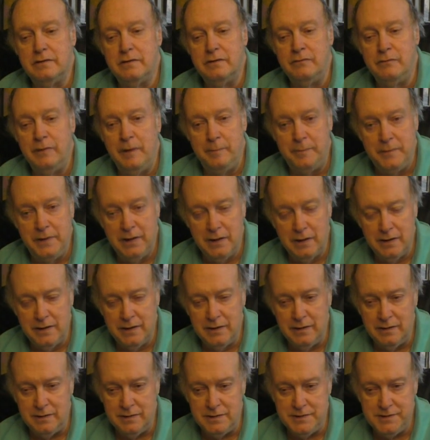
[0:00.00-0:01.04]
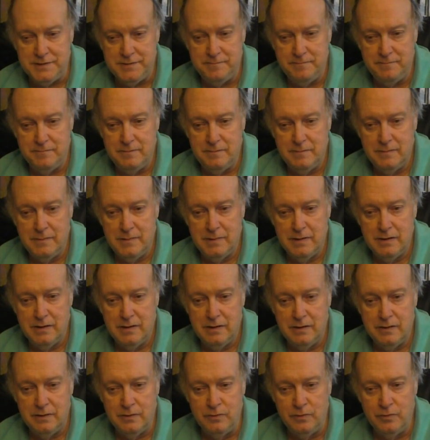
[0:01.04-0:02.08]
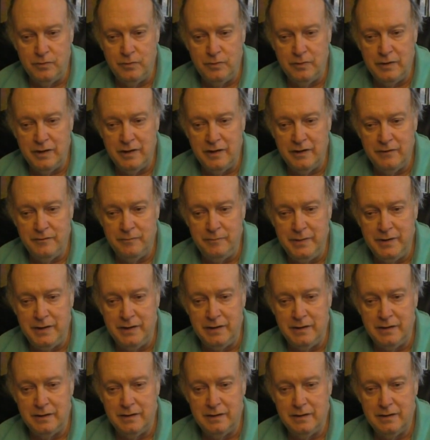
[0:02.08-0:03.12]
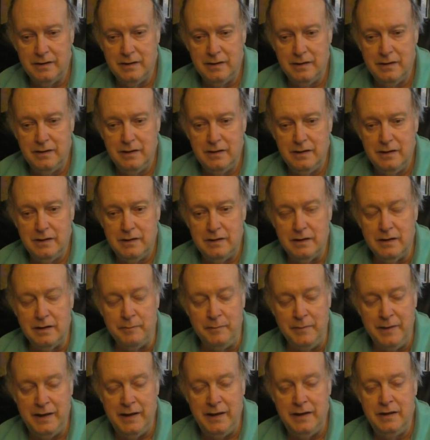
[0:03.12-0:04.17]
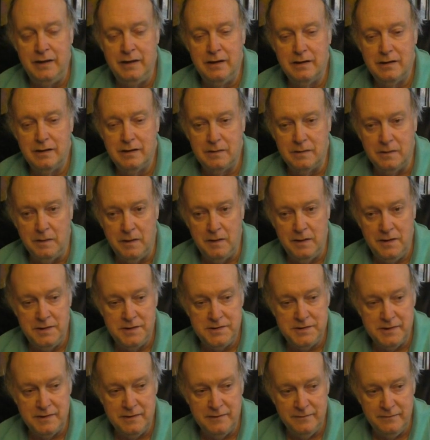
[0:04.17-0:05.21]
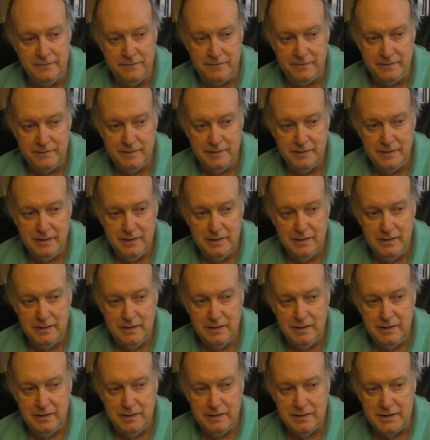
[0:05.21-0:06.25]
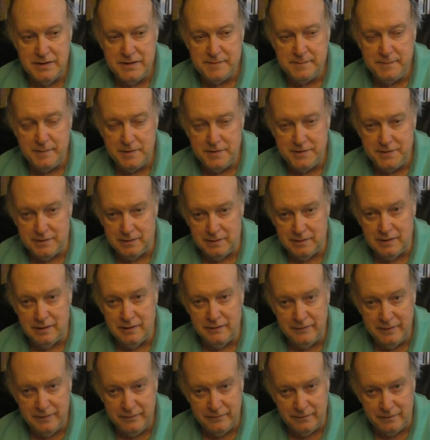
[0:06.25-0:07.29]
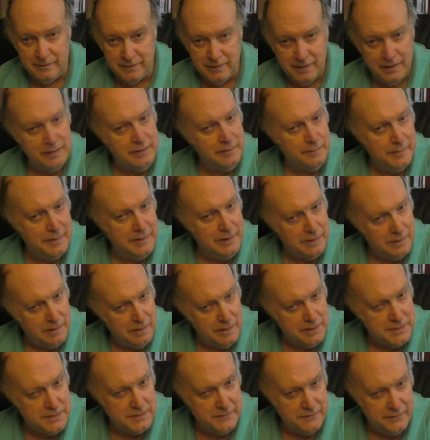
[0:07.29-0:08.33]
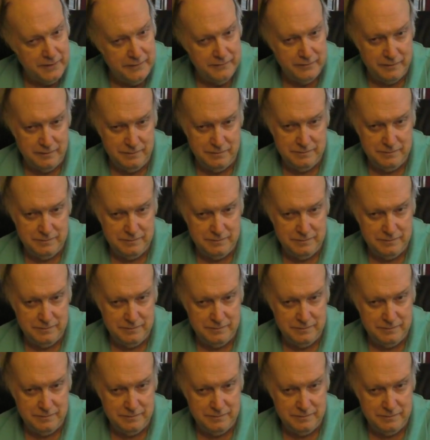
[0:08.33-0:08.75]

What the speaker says: reptilians, who have been the main cause of dispersal of evil, not the main cause of evil.